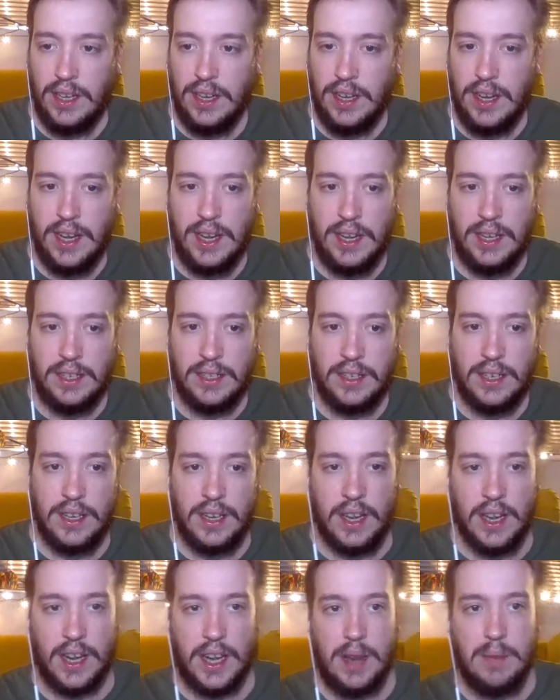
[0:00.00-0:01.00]
And
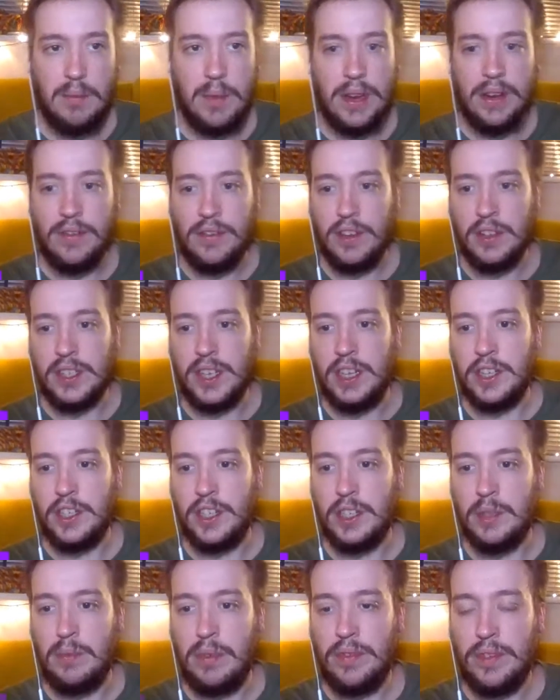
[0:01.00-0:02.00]
Kent Beer review saying
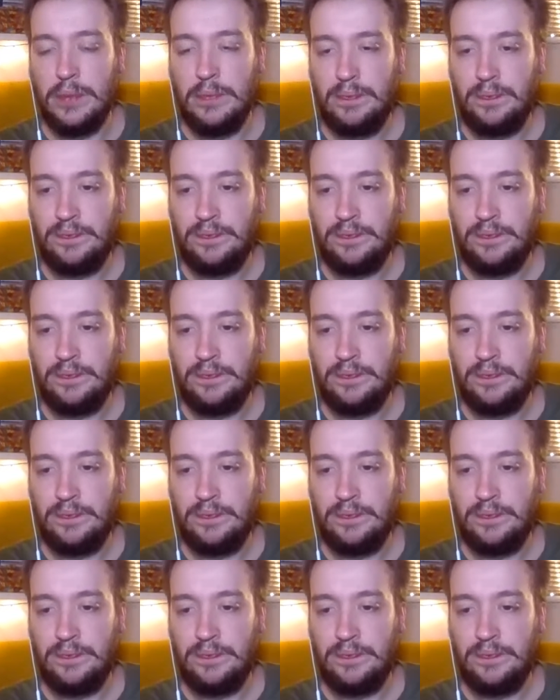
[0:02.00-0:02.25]
cheers, brother.